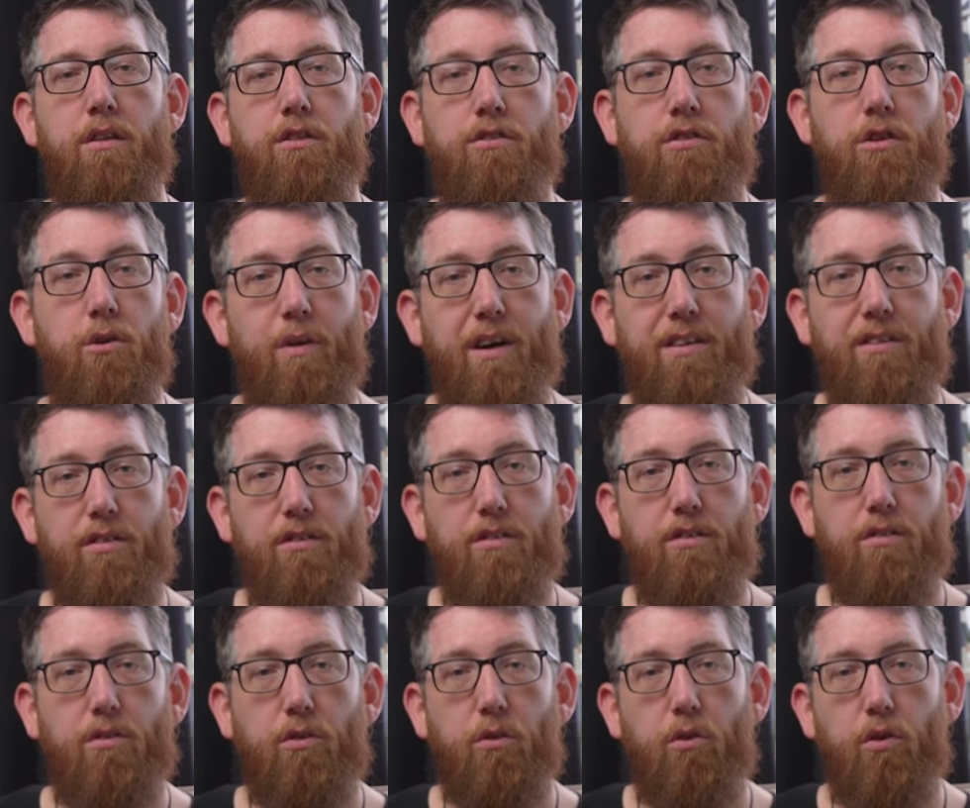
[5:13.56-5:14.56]
There's
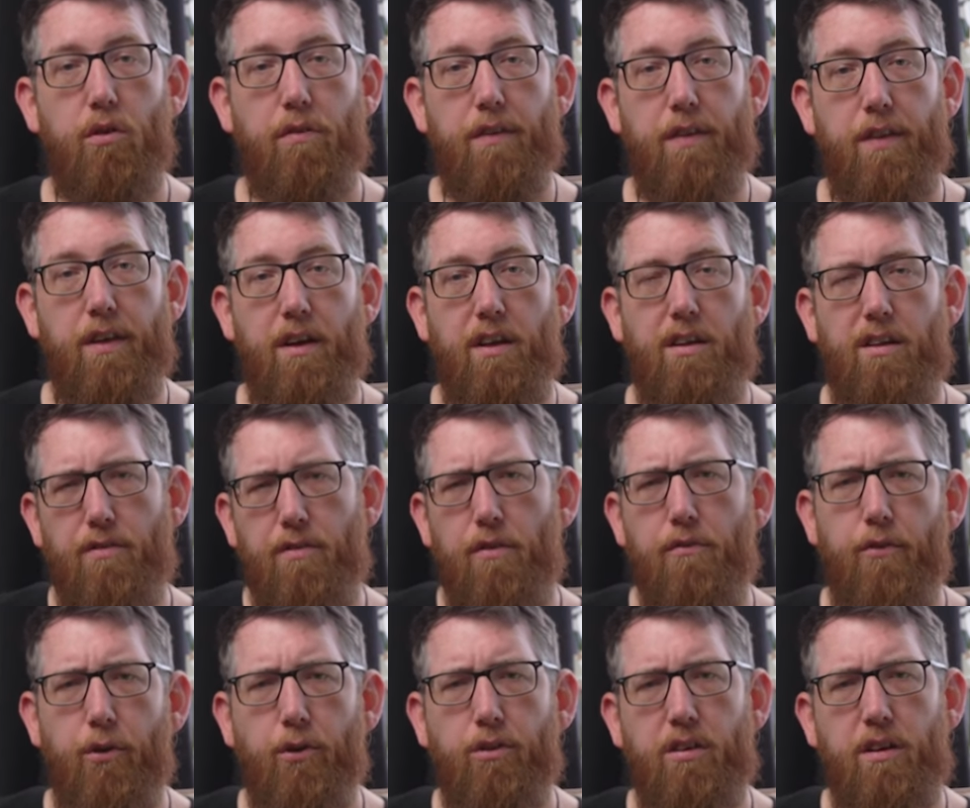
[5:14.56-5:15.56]
nuances over the
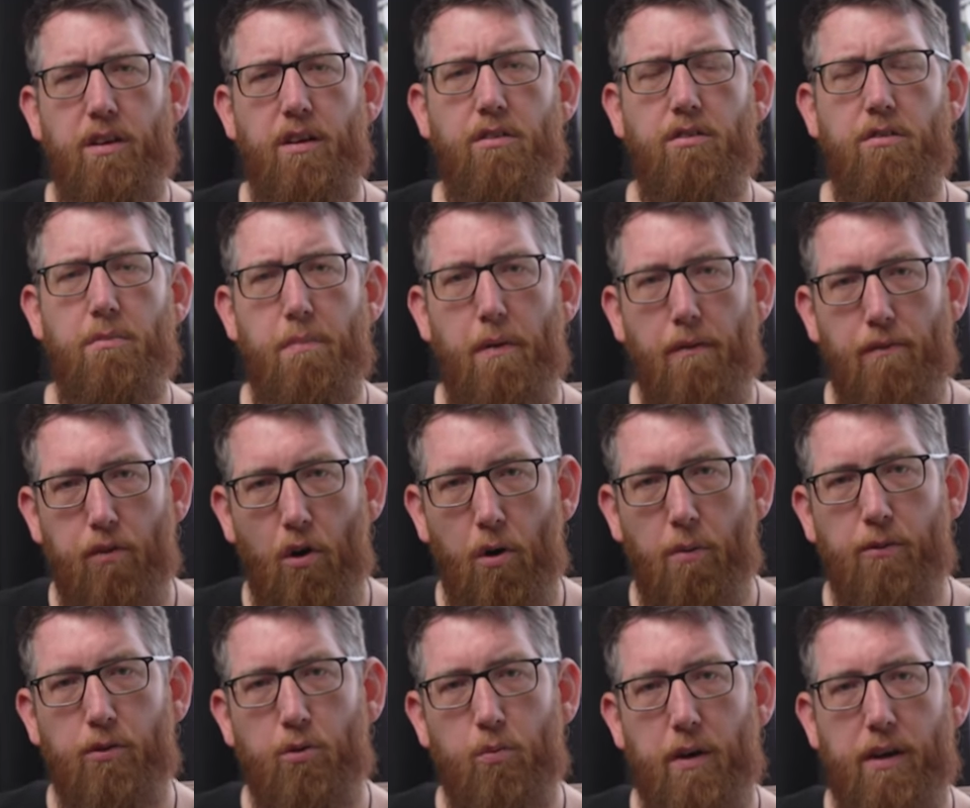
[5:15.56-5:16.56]
different routines and
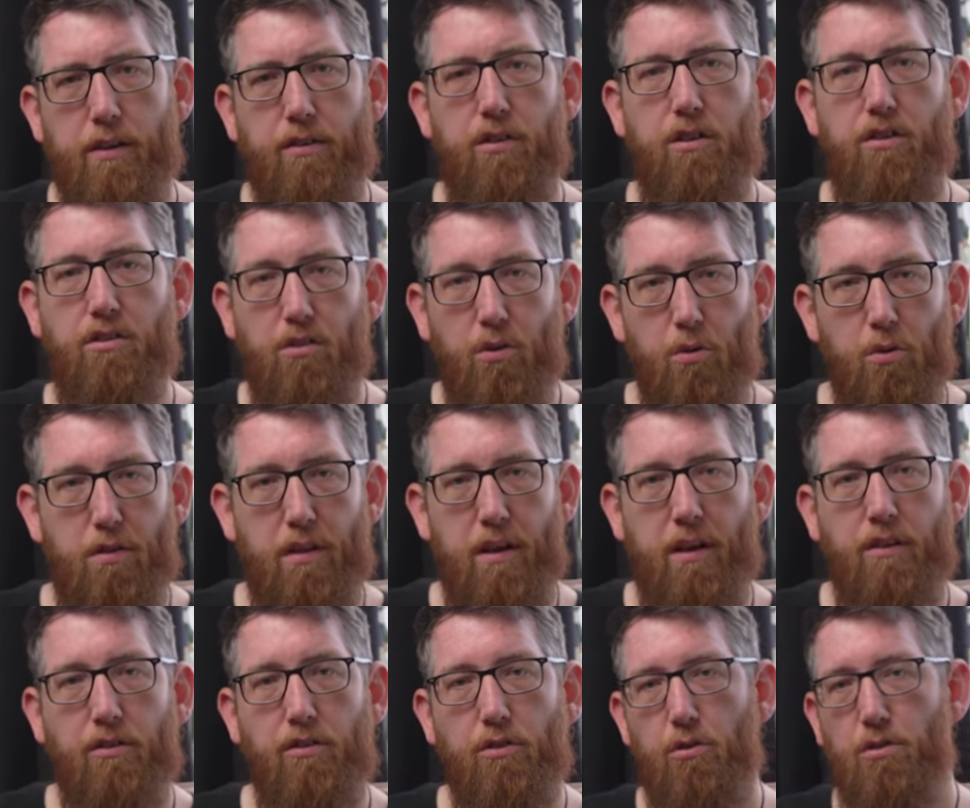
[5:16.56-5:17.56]
performance ways to do
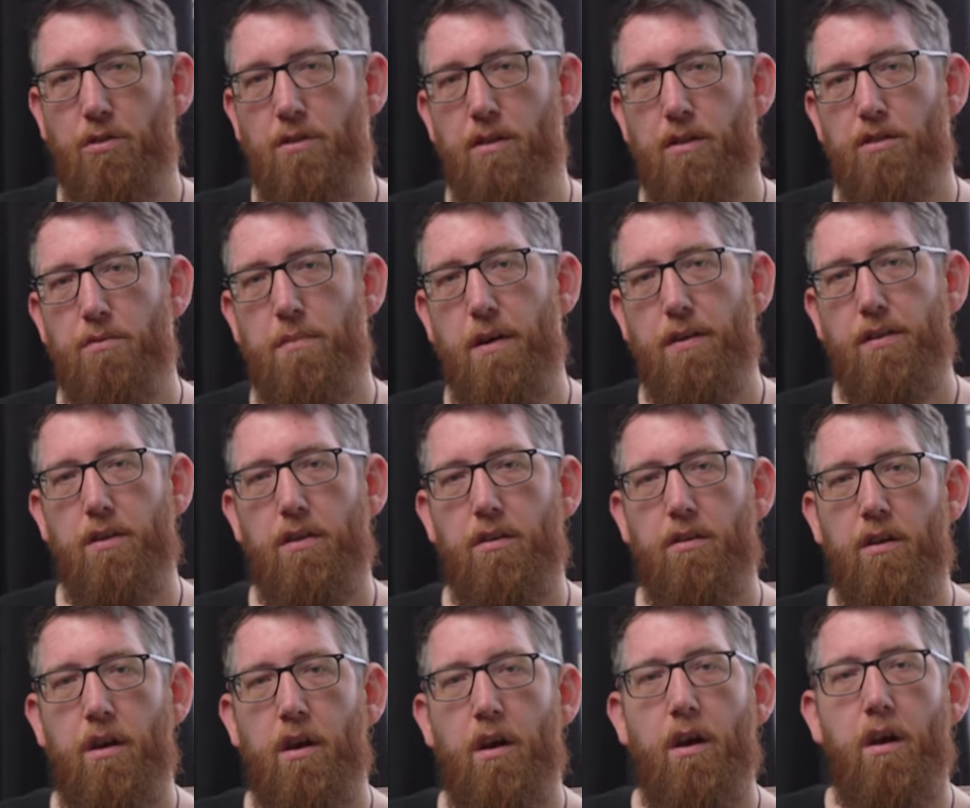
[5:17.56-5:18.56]
things using this method,